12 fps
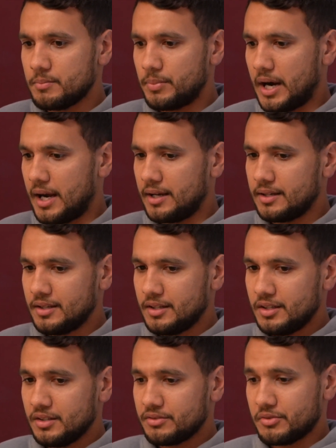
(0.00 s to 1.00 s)
But
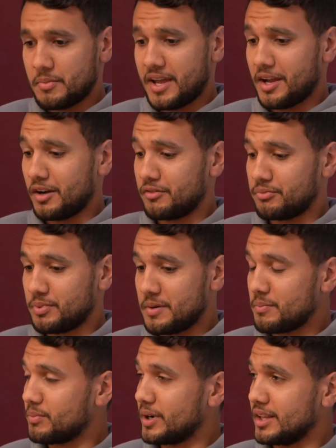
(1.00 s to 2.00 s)
for me, I've
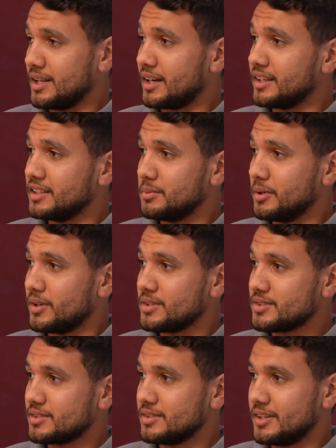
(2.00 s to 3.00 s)
been pretty lucky, to be
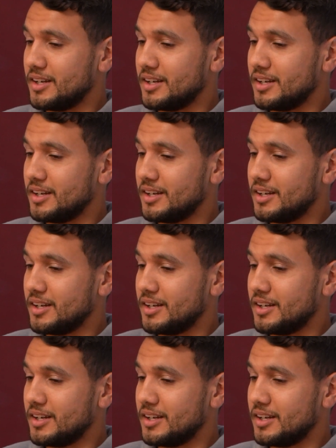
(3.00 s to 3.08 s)
honest.